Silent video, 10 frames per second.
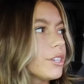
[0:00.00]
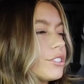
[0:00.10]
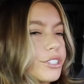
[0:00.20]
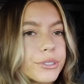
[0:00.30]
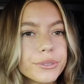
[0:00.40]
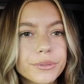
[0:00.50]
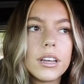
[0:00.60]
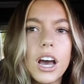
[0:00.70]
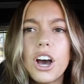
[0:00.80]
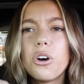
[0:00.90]
You too.
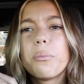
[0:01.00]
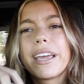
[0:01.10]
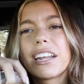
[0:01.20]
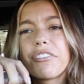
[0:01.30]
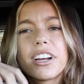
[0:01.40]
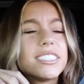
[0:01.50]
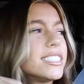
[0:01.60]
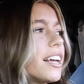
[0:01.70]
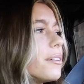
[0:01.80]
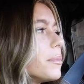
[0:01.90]
Oh man, I forgot to
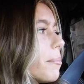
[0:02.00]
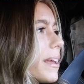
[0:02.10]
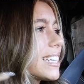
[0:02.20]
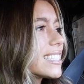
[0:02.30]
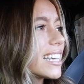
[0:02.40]
tell him to mix